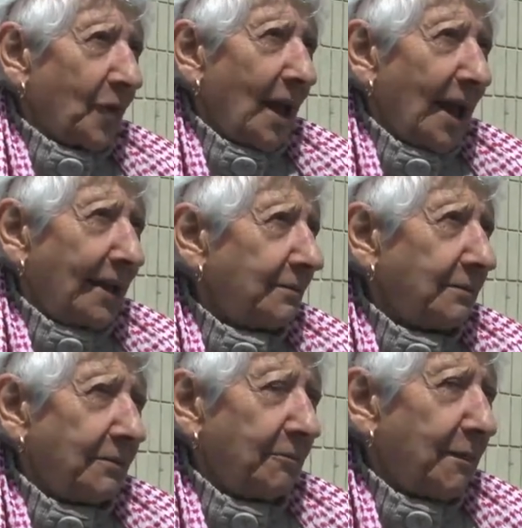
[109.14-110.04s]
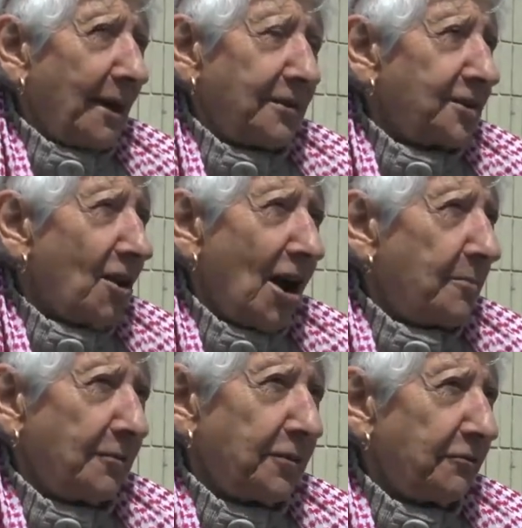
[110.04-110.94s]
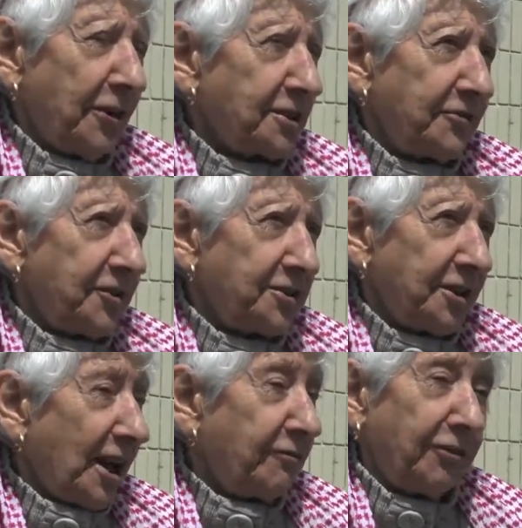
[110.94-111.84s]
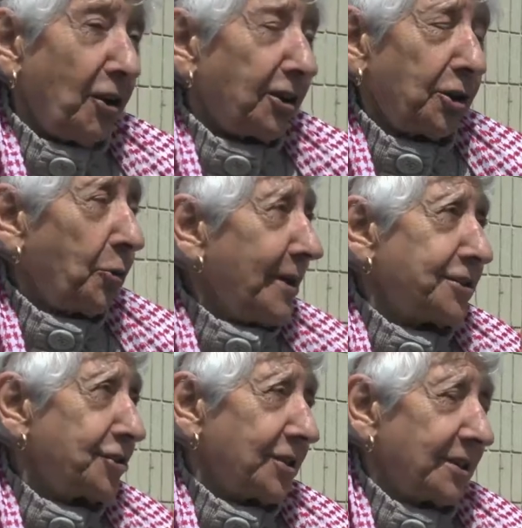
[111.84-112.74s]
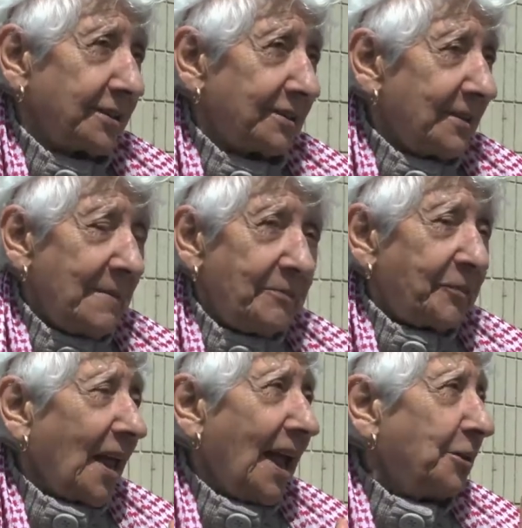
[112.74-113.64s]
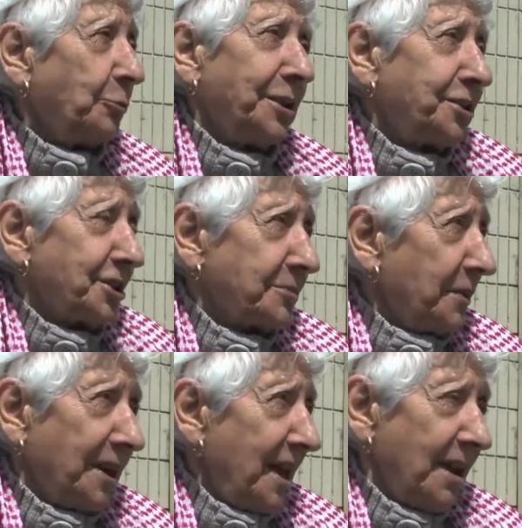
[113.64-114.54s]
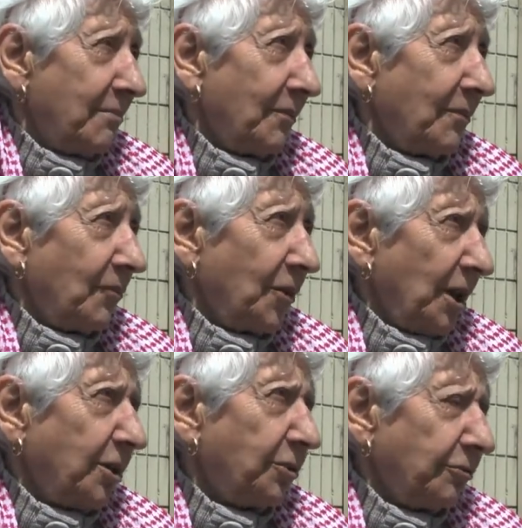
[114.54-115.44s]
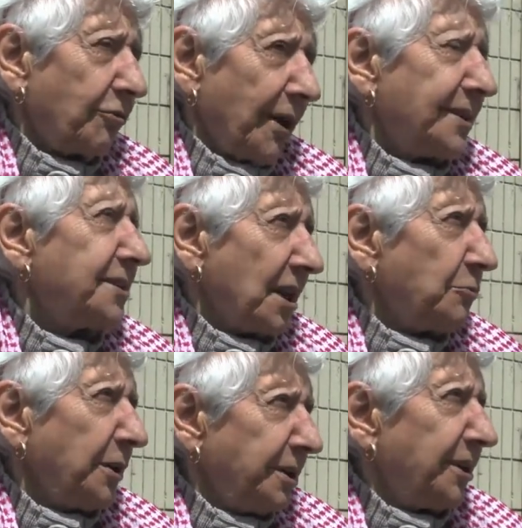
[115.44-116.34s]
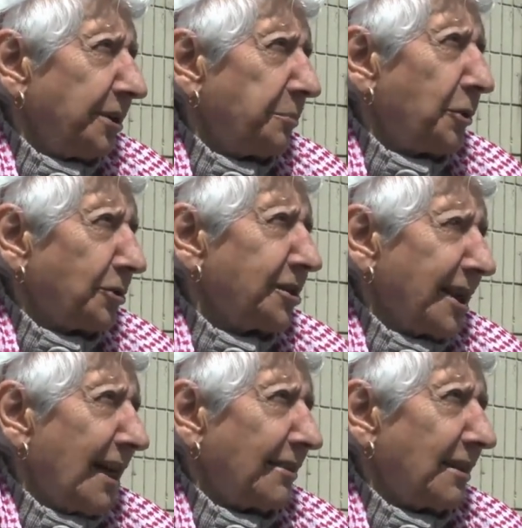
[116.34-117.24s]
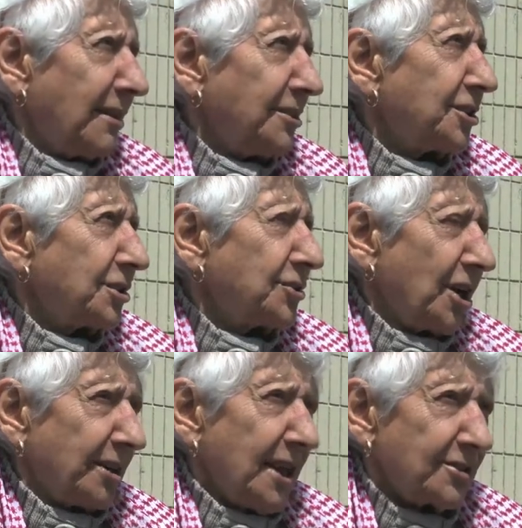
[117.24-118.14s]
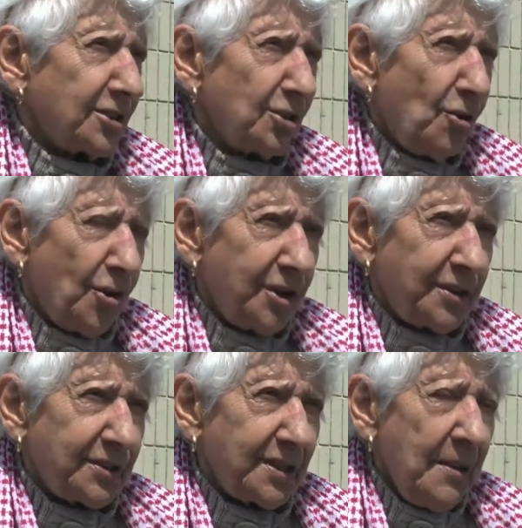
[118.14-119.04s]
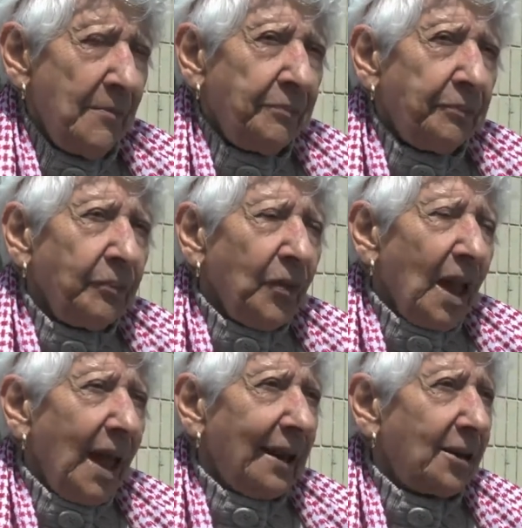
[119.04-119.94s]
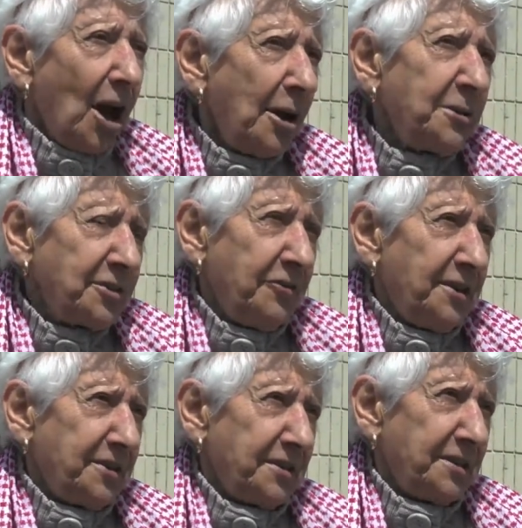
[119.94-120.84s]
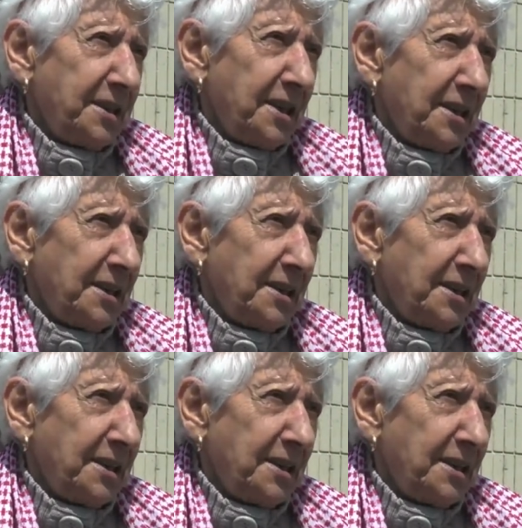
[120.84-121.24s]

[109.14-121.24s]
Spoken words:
And by the time of the first visit, I forgot the question. And we just became really good friends, and we did the book together, his Jailhouse Lawyers. And I was visiting